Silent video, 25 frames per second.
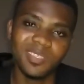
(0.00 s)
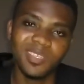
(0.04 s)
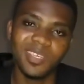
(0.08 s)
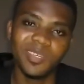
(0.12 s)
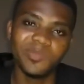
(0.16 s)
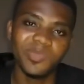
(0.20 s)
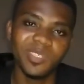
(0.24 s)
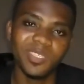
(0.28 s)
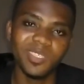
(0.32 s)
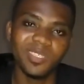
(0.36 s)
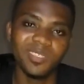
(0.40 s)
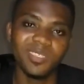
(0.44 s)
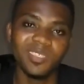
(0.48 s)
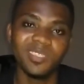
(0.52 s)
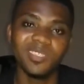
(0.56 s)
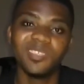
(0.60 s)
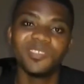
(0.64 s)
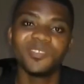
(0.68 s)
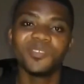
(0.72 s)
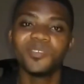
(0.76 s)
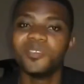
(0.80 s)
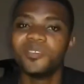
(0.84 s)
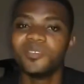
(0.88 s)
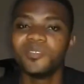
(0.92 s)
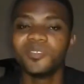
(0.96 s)
I mean, in this
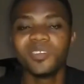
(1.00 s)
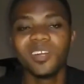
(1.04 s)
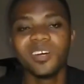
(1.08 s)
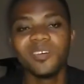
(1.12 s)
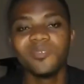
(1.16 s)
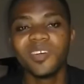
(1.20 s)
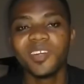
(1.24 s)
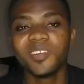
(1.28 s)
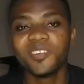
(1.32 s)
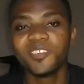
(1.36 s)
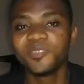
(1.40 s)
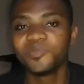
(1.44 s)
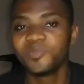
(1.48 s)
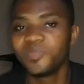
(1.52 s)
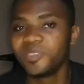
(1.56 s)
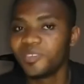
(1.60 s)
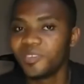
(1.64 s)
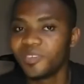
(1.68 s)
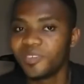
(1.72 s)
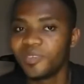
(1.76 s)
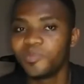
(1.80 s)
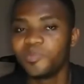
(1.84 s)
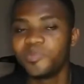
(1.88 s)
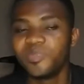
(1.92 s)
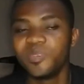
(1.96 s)
coronavirus period,